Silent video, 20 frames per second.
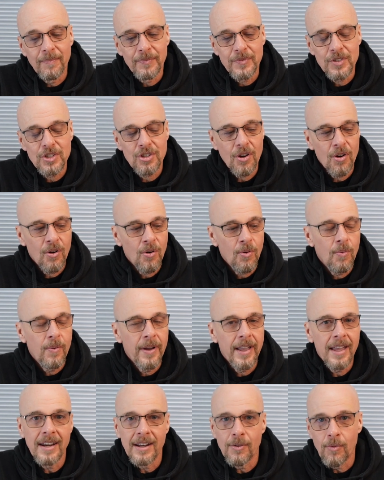So
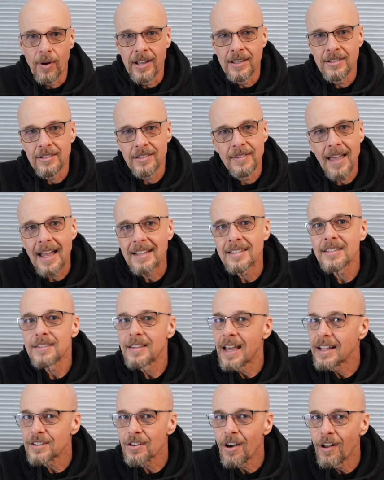anyways,
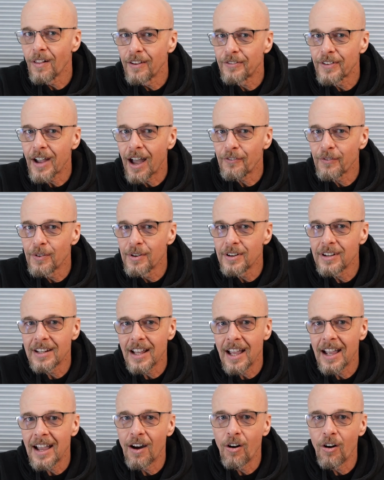that's all I've got for today.